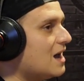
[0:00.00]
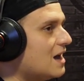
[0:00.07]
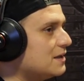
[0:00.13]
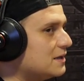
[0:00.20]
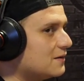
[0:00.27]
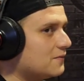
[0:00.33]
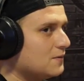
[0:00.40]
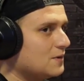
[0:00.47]
I
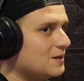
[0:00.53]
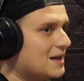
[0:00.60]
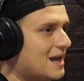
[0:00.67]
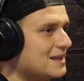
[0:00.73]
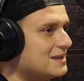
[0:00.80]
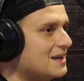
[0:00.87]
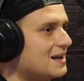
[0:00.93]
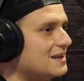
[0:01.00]
think Floyd
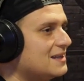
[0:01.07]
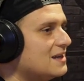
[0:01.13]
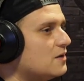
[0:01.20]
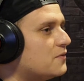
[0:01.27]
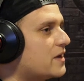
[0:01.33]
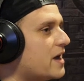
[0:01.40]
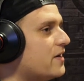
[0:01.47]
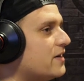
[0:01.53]
had the idea
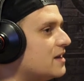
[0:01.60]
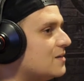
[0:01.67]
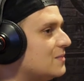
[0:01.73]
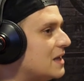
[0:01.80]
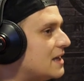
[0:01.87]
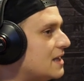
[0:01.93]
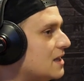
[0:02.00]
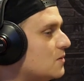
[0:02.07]
of carrying him
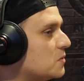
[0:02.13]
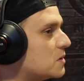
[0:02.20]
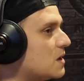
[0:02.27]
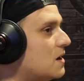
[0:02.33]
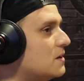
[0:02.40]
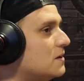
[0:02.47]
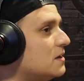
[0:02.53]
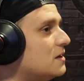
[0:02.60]
like he did with
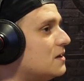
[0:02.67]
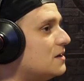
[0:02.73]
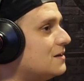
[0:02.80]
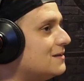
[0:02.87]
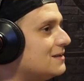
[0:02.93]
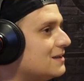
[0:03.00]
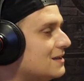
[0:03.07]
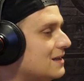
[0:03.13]
Connor
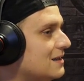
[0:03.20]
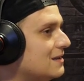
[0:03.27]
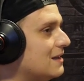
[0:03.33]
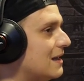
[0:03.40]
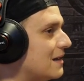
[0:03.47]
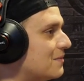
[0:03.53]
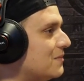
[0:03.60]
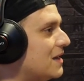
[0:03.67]
and
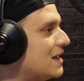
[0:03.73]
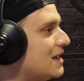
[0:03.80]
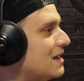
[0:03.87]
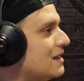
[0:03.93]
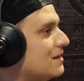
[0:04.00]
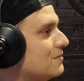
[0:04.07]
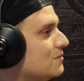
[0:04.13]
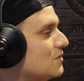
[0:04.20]
like making
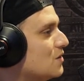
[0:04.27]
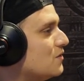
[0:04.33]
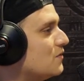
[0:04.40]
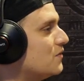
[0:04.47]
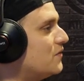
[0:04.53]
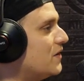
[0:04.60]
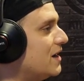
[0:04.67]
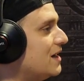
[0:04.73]
it more of
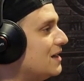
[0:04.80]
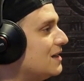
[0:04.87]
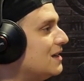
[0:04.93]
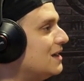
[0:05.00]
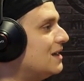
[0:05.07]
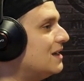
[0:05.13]
a fight.